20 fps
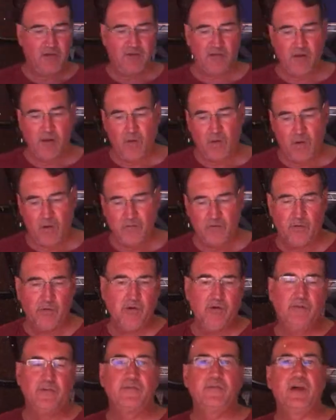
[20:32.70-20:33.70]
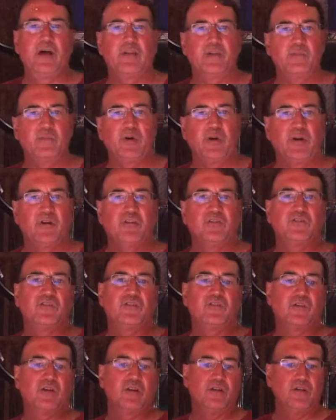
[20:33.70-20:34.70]
to go on the roof. Now the purist
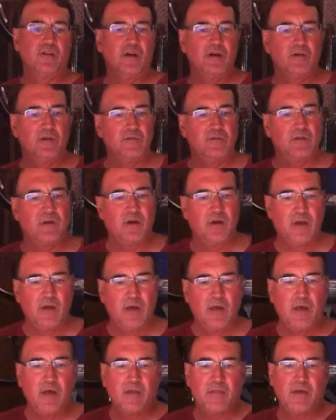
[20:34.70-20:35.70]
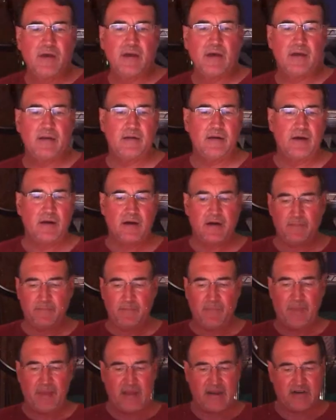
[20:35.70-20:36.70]
is going to note that
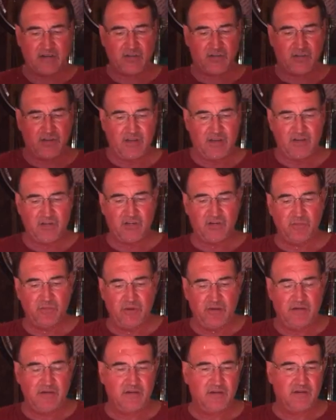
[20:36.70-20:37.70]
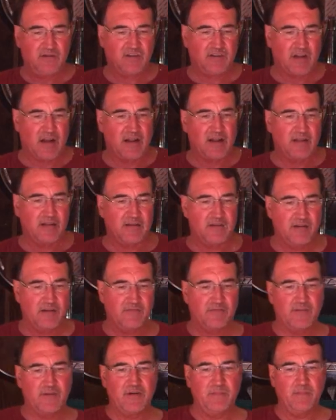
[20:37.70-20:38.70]
actually they should be slightly
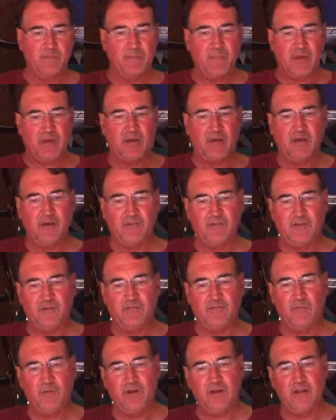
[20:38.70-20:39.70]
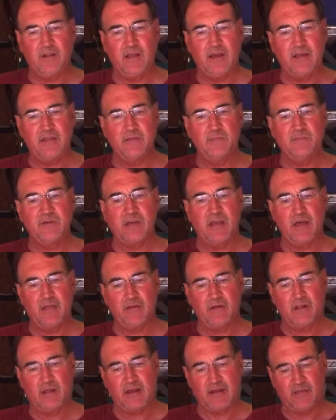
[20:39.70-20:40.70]
different, because if we lay them
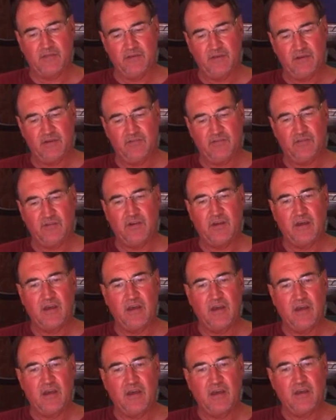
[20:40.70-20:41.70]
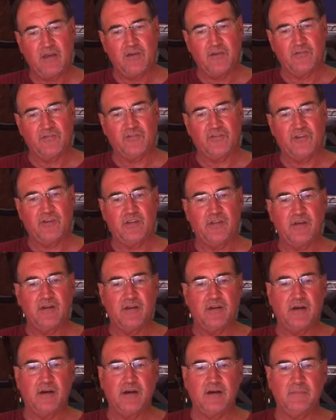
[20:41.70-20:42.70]
together like this, you'll see
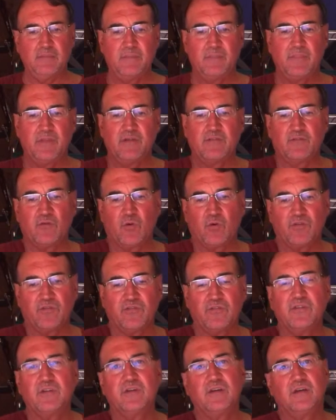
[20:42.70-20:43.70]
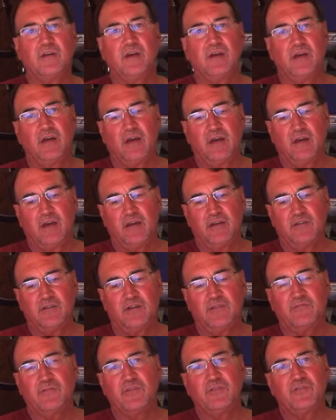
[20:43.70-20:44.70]
that of course the
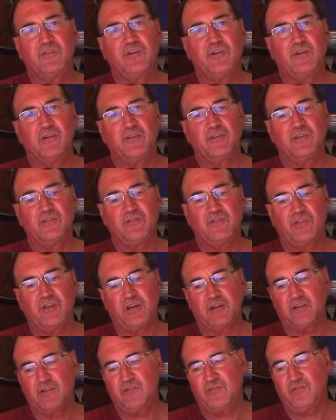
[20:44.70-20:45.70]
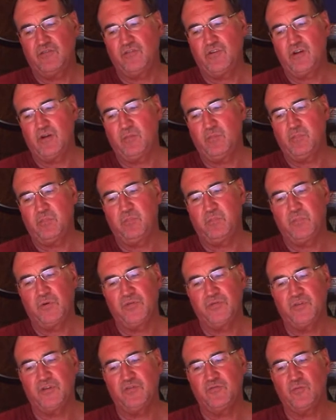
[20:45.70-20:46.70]
difference here in this thickness is going to
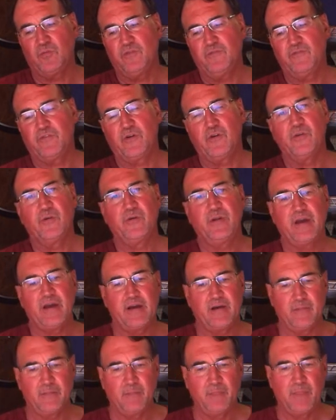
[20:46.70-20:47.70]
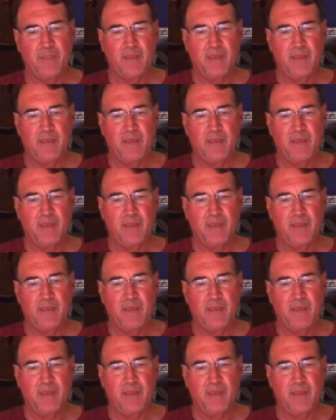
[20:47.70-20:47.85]
put this one further down.